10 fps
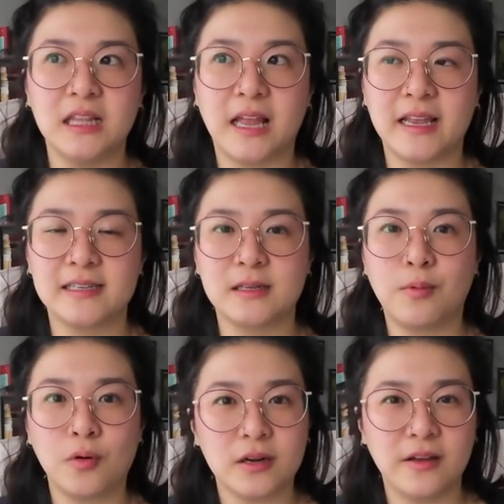like
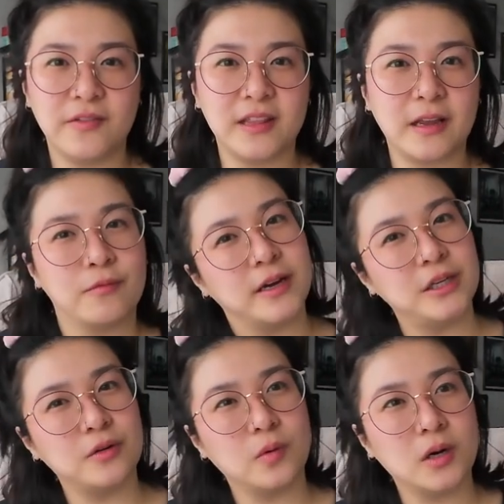supportive and like
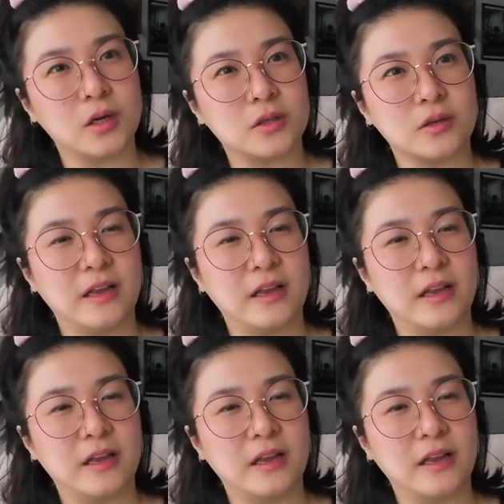read your works